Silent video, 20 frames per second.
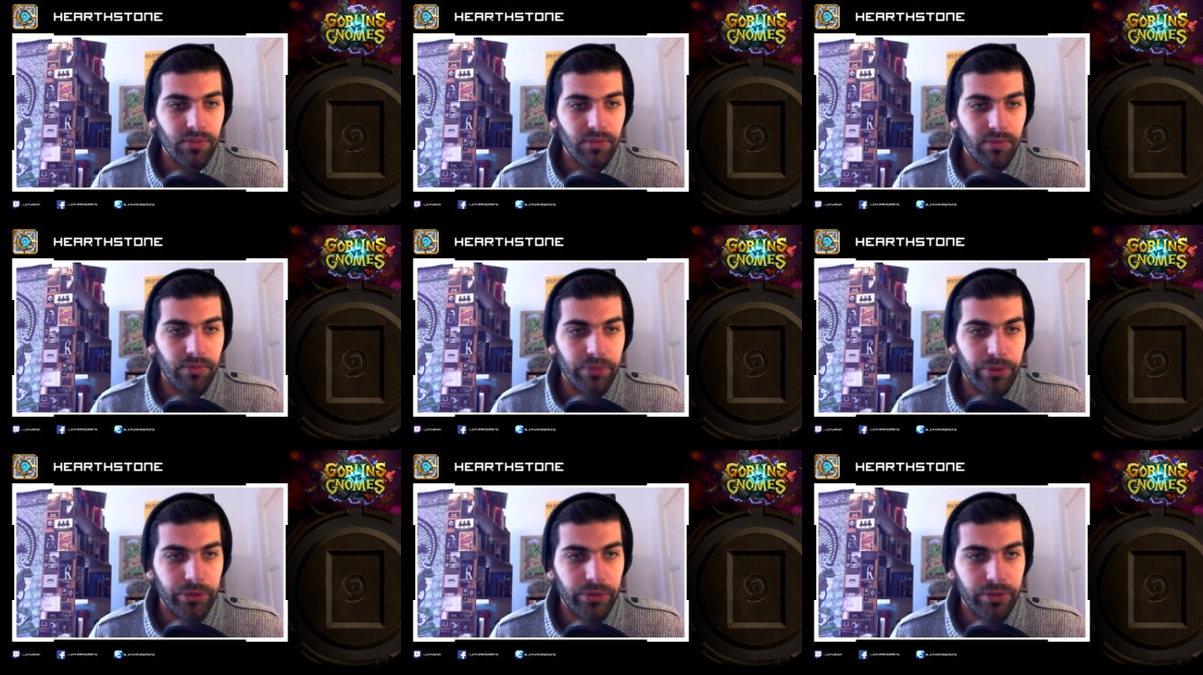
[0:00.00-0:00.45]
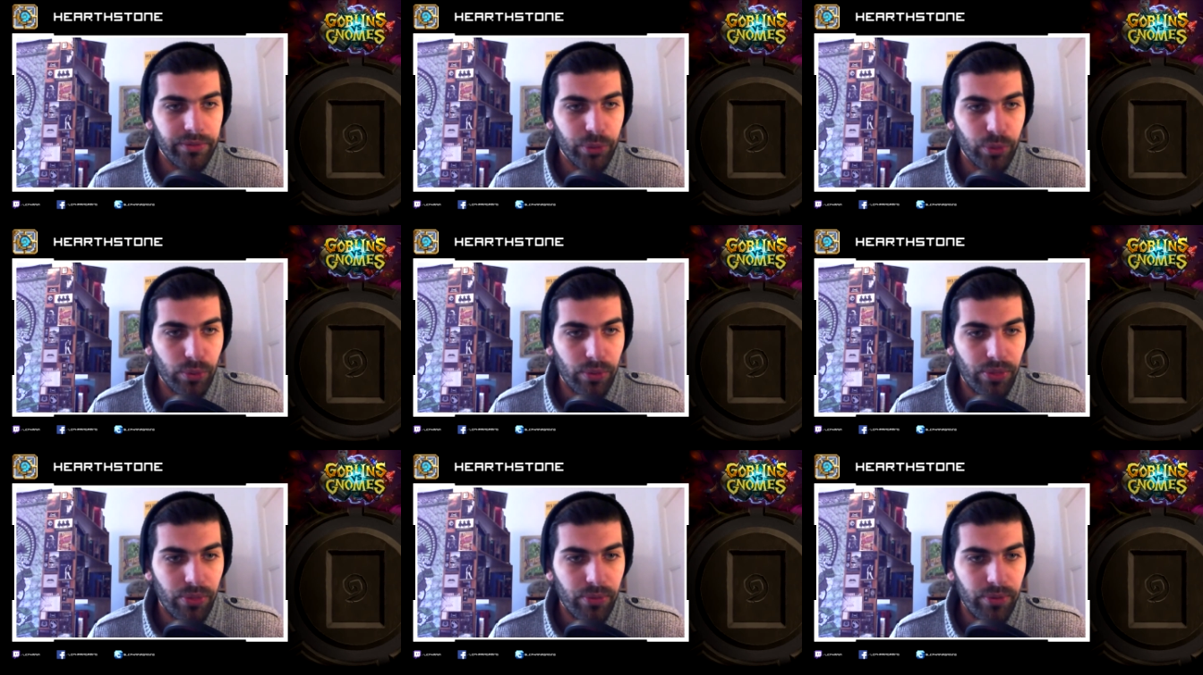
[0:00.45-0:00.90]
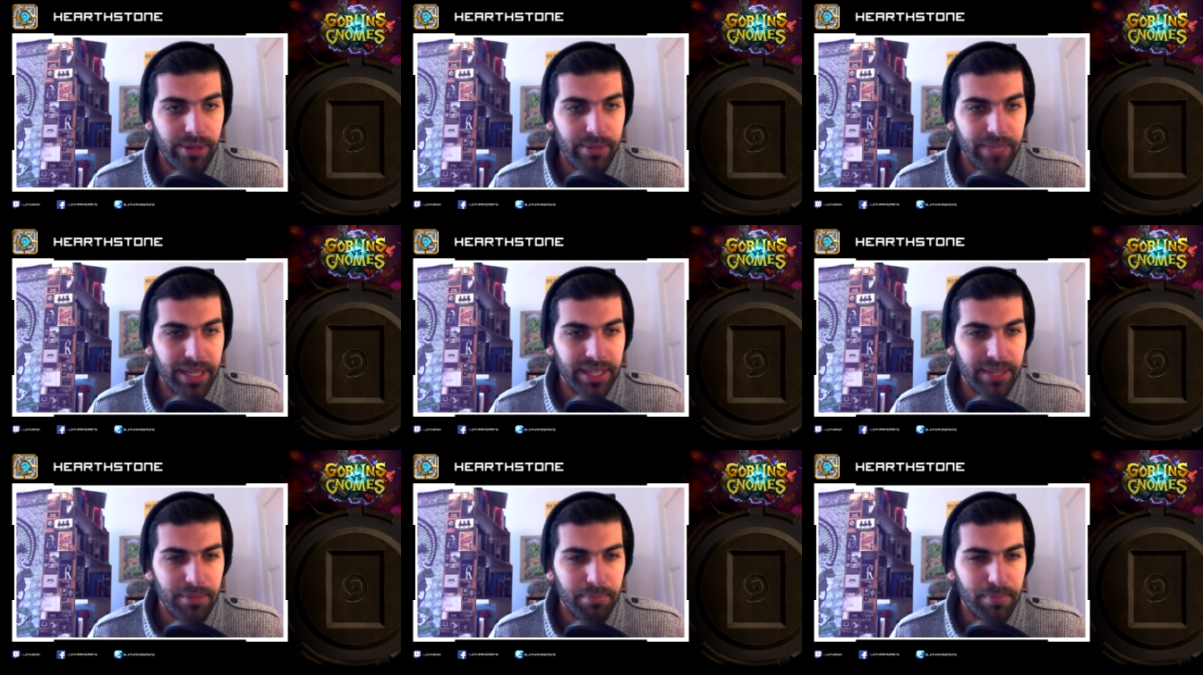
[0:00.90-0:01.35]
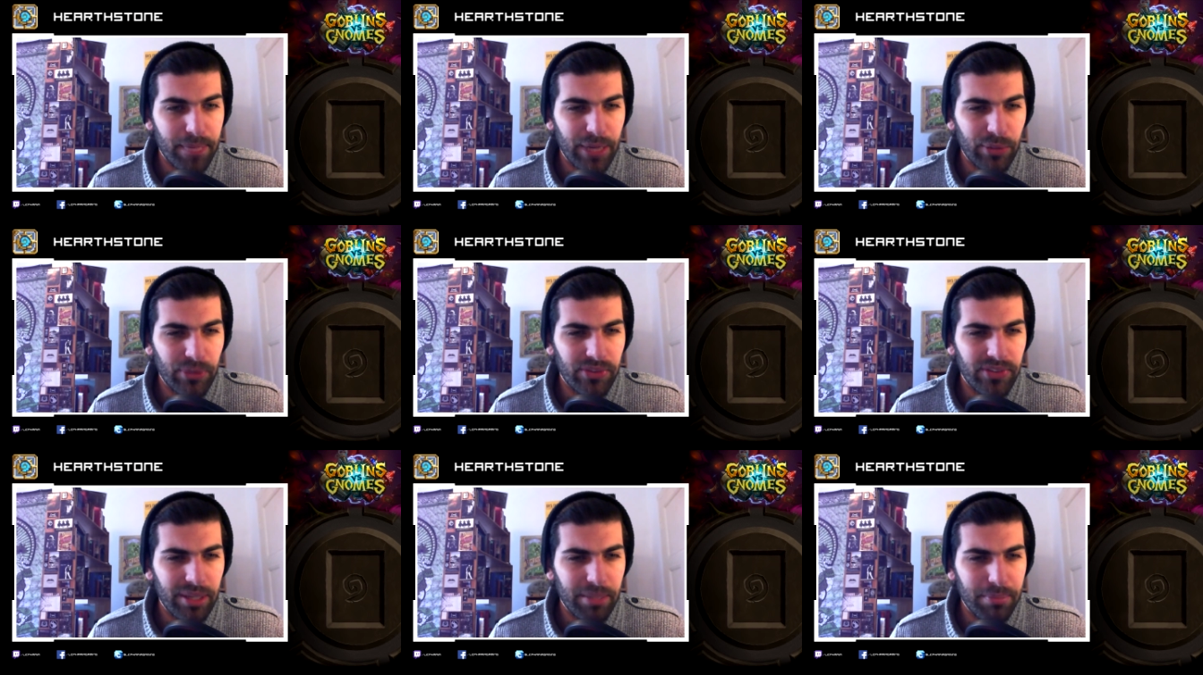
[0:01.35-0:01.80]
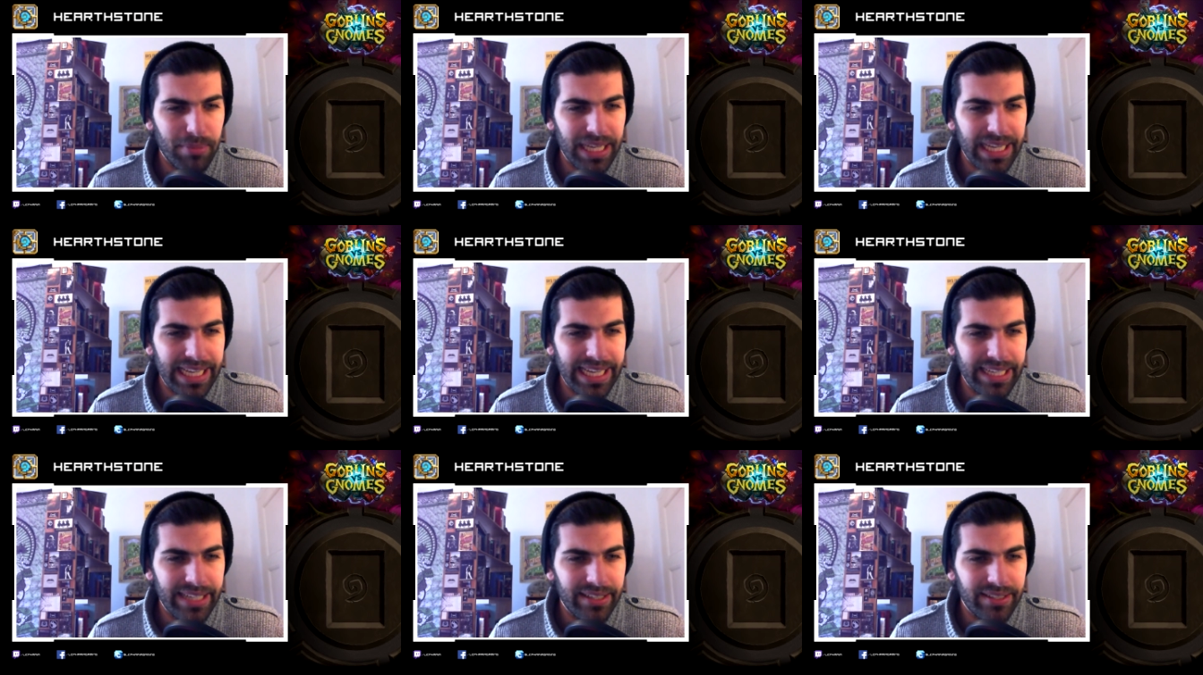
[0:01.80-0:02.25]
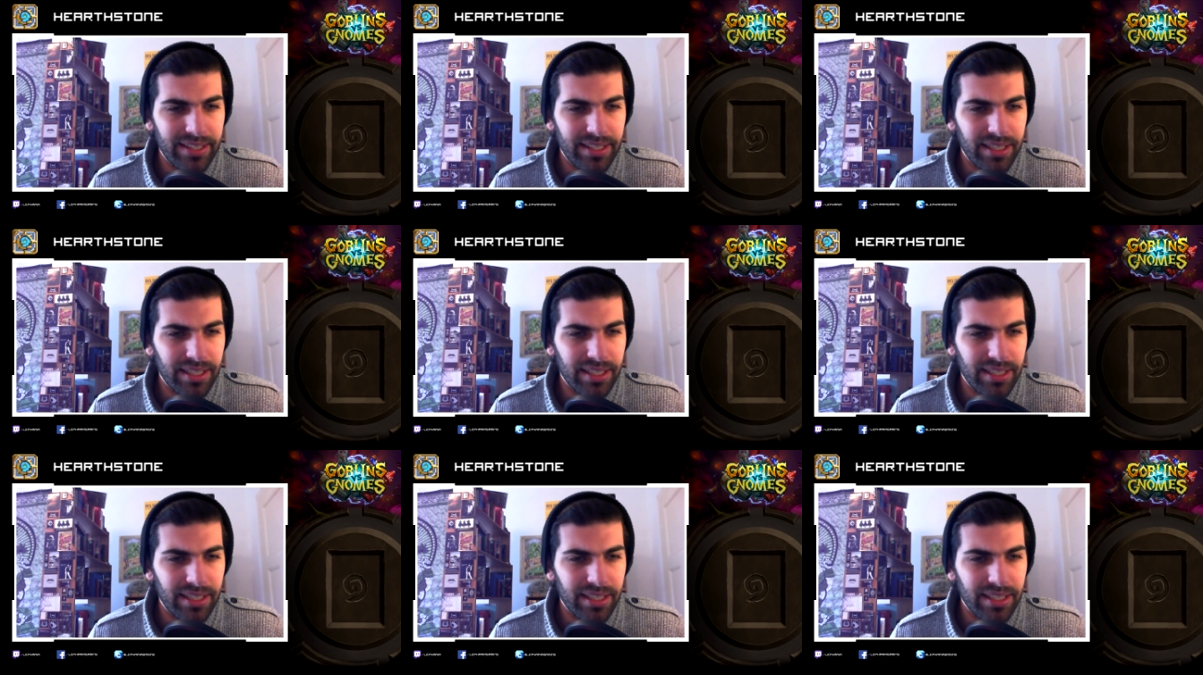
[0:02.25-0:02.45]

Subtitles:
First of all, 3 mana Bouncing Blade.